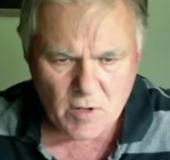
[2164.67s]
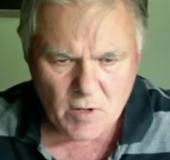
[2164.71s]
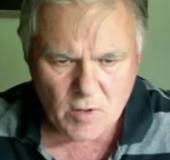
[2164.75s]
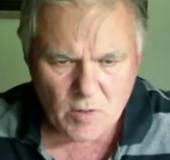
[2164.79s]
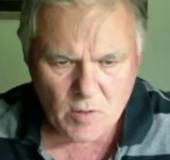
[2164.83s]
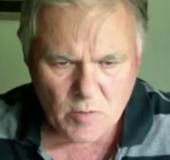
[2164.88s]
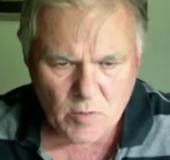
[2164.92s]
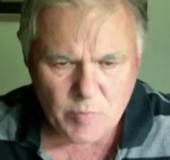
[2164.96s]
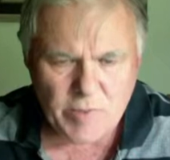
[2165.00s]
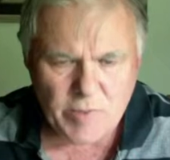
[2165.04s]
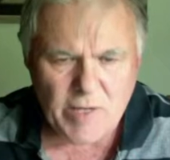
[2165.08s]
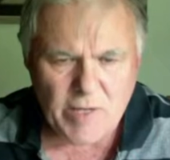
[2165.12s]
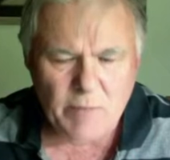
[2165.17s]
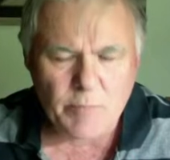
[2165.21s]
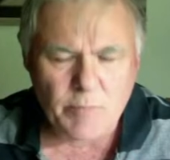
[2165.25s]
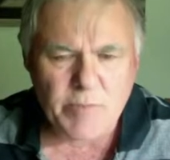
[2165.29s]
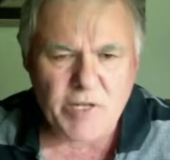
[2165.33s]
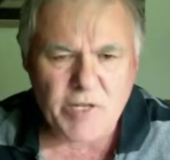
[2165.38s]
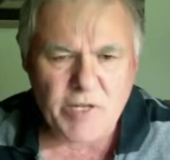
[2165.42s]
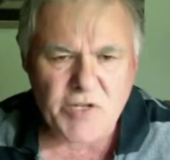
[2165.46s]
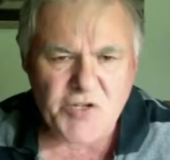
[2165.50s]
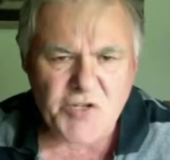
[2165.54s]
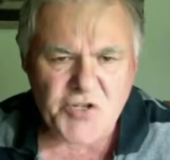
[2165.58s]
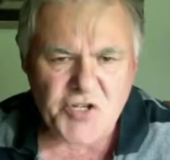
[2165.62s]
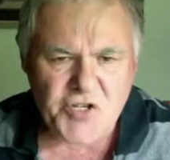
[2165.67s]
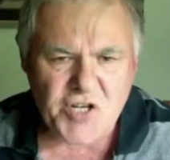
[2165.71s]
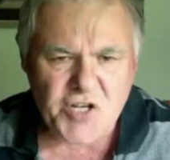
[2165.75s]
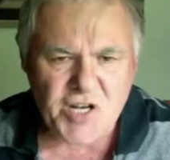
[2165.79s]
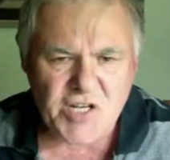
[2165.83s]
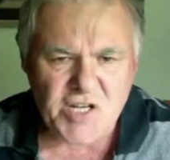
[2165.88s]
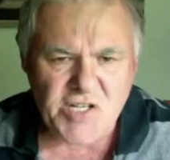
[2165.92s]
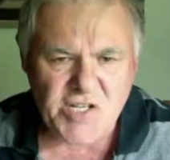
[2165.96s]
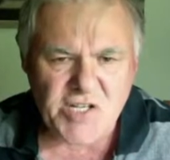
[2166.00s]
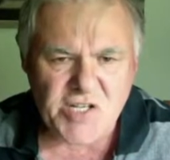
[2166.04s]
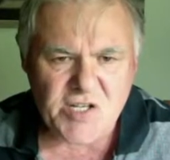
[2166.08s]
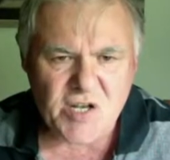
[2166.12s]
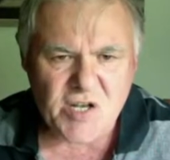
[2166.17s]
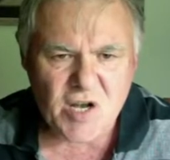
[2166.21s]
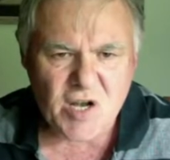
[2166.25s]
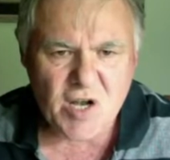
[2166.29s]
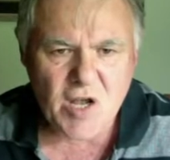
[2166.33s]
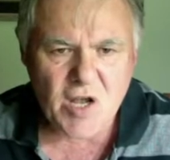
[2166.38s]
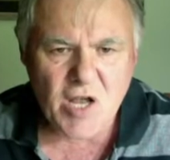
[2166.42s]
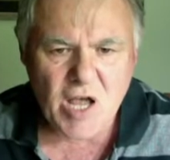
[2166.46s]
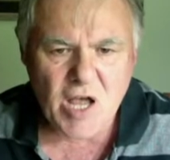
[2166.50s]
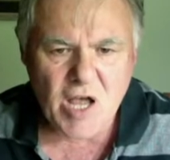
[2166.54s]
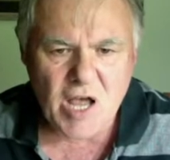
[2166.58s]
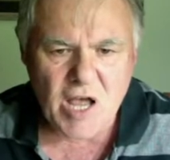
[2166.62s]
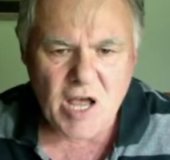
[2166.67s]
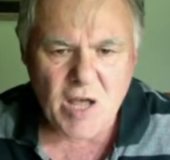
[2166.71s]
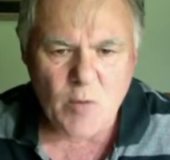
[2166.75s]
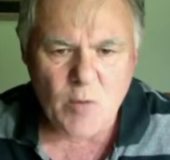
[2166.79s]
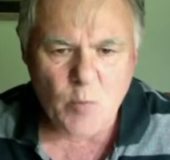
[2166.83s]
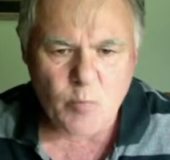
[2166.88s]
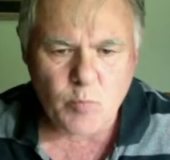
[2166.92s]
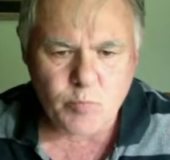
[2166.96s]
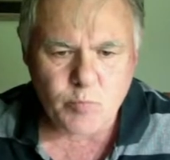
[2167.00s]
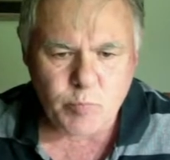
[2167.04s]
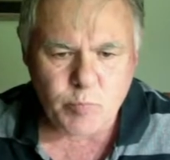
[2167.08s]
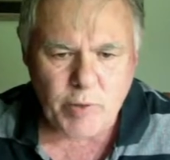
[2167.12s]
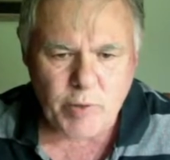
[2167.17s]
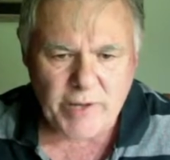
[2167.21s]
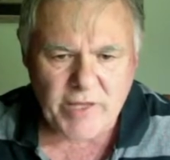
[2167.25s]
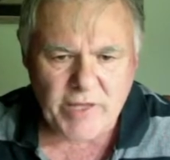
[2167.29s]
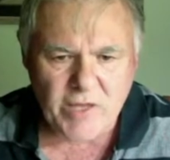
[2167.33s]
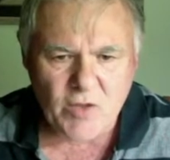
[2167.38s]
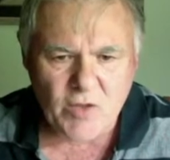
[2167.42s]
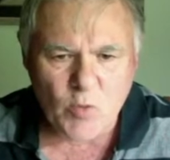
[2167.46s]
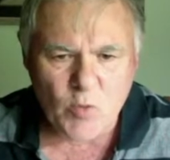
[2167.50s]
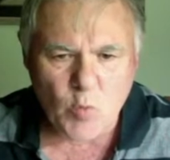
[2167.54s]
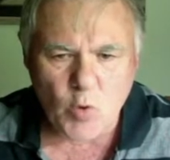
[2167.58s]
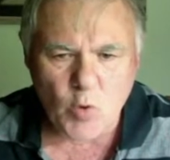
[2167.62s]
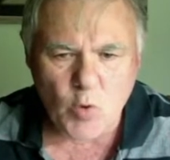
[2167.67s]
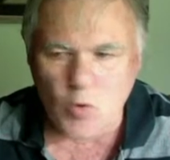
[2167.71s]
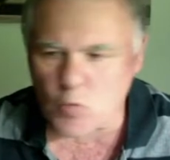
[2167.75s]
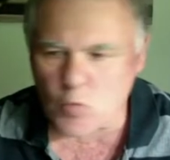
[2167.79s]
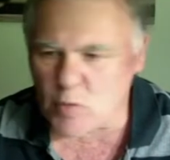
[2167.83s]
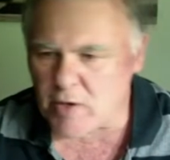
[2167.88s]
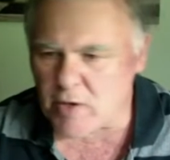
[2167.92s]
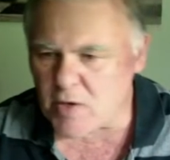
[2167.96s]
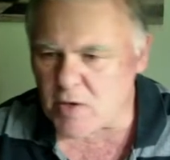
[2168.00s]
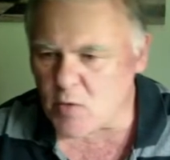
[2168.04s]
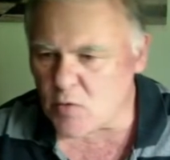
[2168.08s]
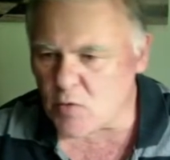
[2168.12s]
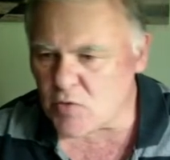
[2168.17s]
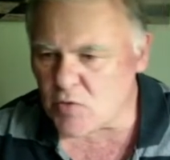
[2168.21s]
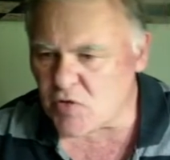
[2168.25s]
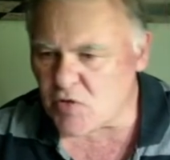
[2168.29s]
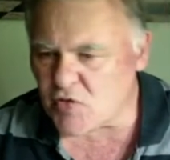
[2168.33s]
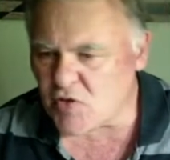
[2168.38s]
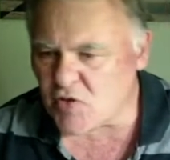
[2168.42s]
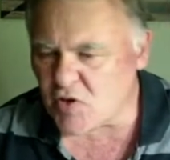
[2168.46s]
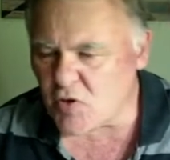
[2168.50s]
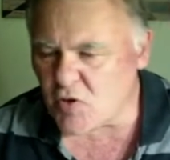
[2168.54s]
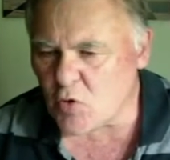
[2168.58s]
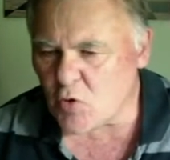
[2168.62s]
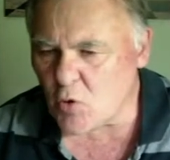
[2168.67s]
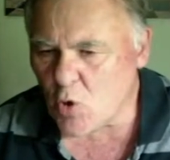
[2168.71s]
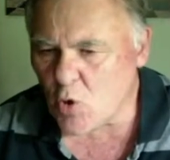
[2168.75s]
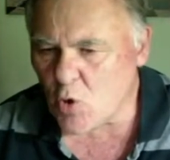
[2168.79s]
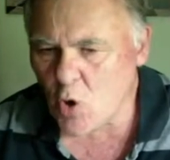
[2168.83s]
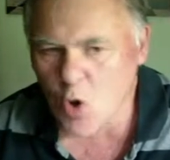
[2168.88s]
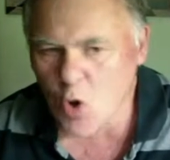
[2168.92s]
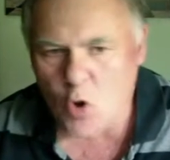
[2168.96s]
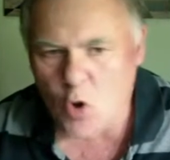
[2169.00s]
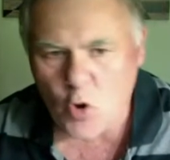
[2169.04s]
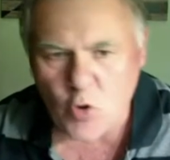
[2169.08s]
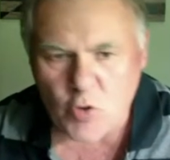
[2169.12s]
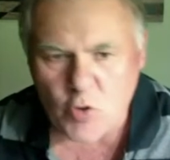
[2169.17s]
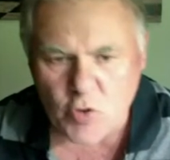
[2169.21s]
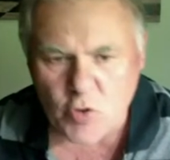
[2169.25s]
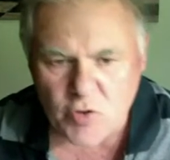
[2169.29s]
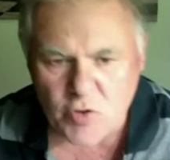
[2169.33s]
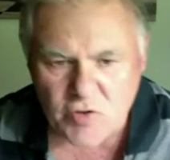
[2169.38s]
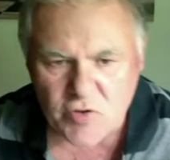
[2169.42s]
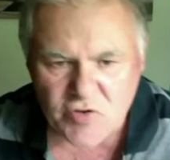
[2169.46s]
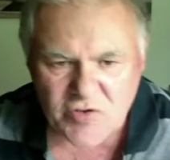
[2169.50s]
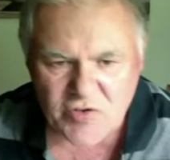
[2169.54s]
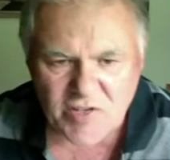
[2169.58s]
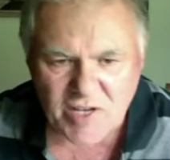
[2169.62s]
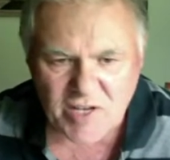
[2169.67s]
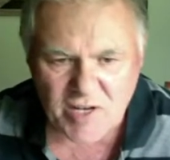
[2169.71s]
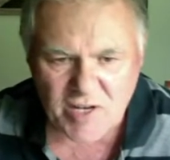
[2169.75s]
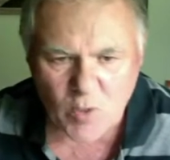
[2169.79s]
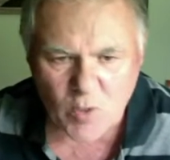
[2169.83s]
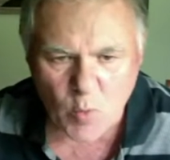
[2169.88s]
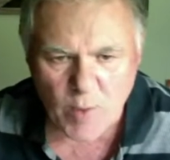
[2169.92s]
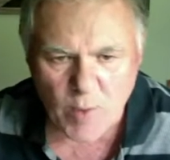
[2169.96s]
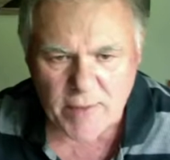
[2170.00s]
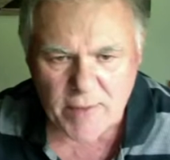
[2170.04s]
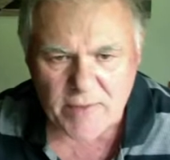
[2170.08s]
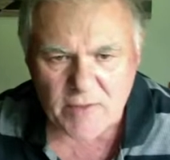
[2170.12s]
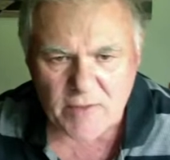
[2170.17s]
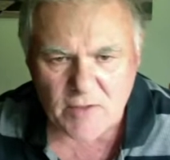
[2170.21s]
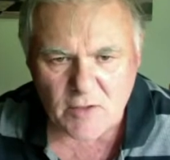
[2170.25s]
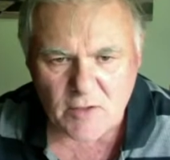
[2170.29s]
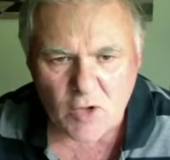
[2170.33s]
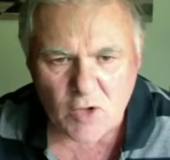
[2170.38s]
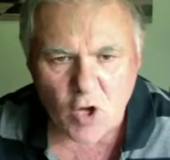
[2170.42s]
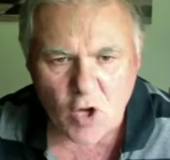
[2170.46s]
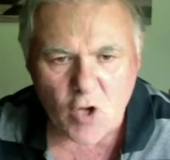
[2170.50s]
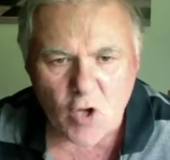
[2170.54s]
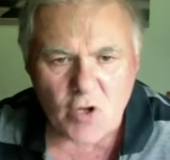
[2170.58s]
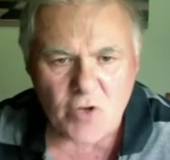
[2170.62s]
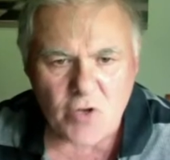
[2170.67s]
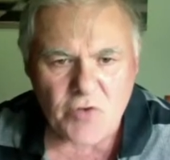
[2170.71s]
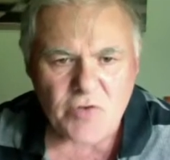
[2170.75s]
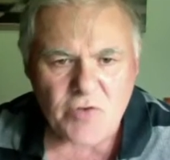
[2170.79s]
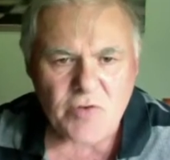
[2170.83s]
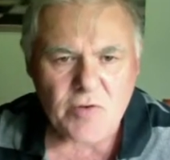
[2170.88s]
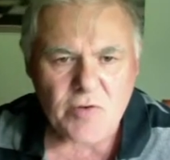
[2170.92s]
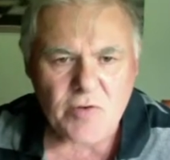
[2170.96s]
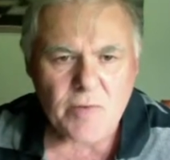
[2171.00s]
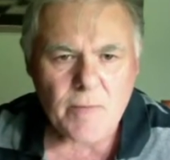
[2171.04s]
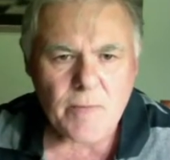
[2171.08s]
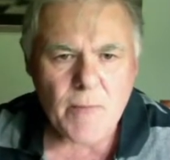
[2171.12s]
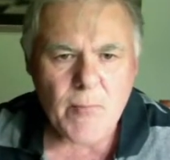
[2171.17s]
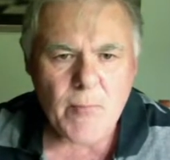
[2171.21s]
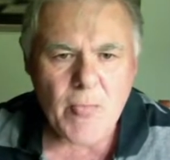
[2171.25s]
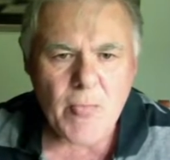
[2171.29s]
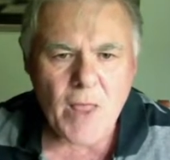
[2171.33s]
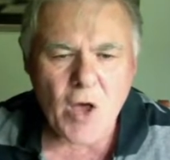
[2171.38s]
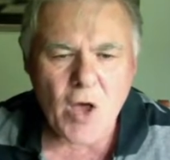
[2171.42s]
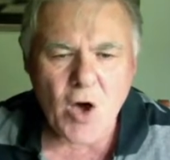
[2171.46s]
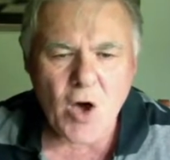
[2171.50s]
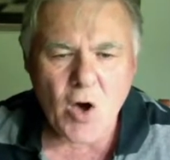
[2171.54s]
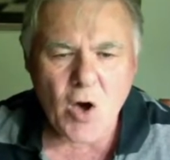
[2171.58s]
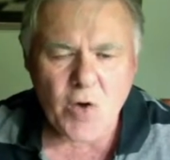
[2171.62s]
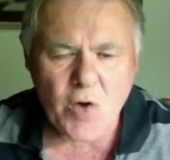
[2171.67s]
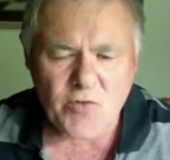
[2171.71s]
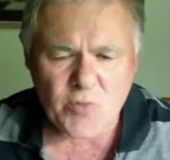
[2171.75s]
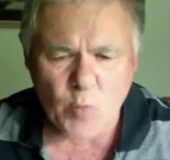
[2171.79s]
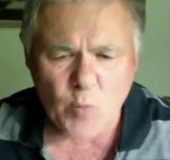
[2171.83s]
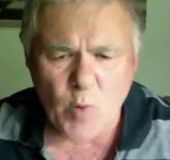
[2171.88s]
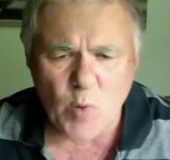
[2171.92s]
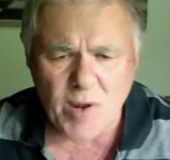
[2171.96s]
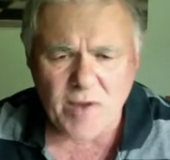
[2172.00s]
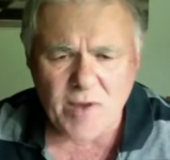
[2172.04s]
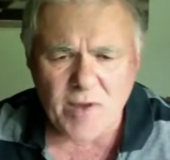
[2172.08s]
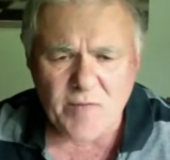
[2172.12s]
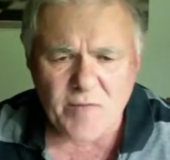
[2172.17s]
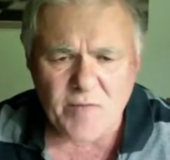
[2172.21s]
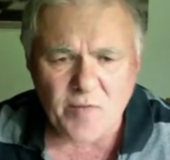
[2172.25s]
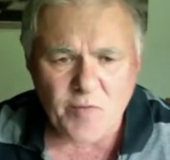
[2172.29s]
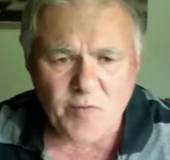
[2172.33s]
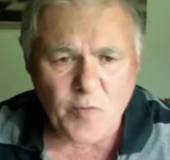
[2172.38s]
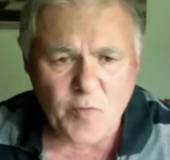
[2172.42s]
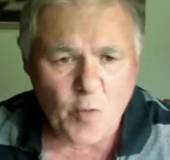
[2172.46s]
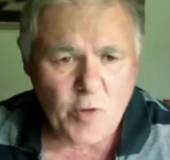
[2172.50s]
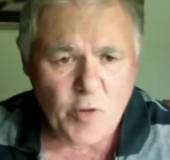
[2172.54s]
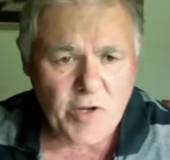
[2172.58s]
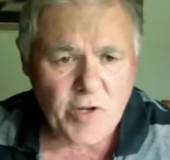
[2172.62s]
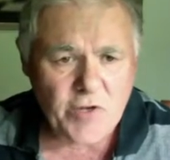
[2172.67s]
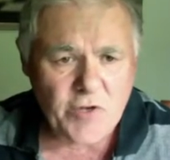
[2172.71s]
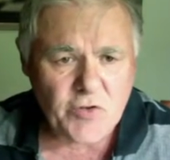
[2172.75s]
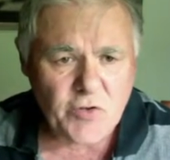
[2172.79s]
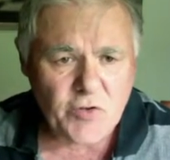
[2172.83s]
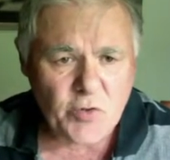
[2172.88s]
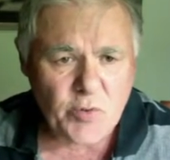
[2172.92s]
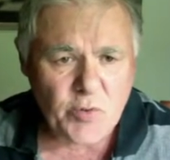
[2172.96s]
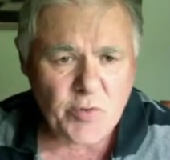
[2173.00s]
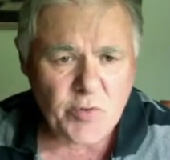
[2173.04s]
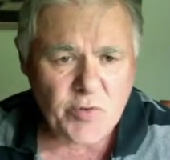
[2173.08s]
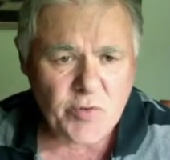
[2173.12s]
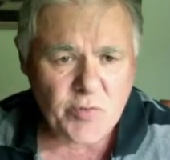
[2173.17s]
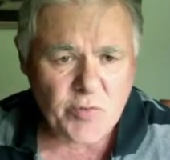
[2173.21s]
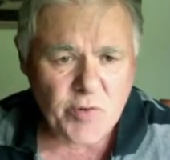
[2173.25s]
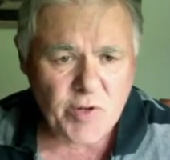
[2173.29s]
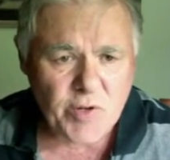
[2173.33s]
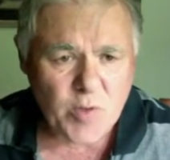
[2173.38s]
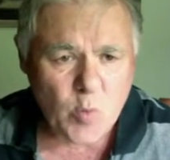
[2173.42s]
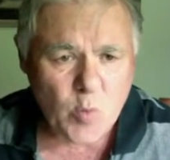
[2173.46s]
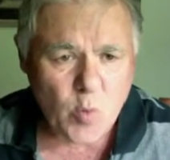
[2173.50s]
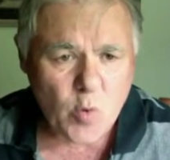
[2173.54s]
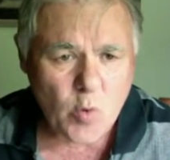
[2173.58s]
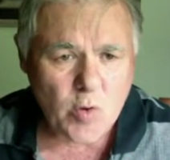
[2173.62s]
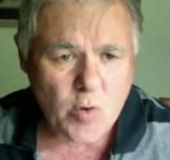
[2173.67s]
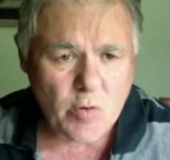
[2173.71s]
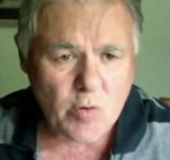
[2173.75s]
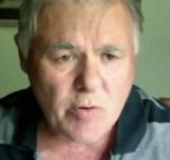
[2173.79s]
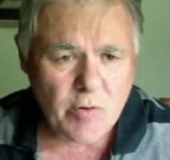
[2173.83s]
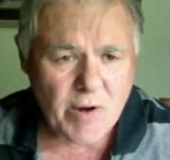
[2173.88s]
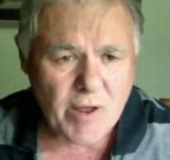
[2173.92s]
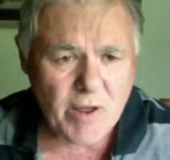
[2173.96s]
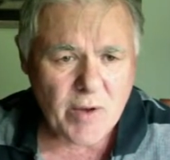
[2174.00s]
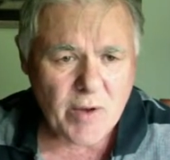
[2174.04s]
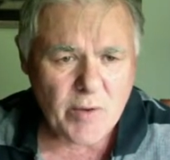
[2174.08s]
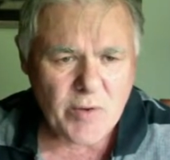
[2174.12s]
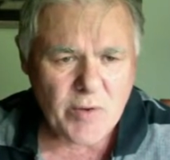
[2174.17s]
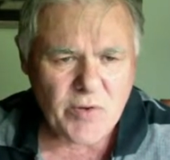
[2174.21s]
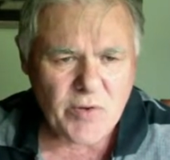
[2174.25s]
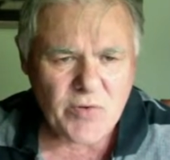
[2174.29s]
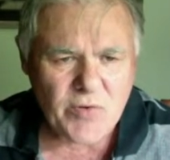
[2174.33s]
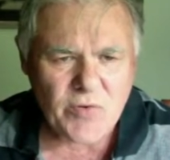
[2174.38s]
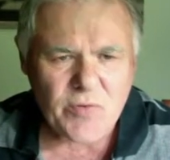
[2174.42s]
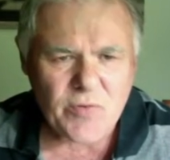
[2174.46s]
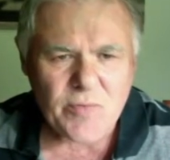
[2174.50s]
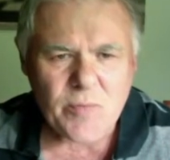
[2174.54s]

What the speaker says: Playing Blitz chess, breaking the world record to see who could stay awake the longest. I was awake for 42 3/4 hours.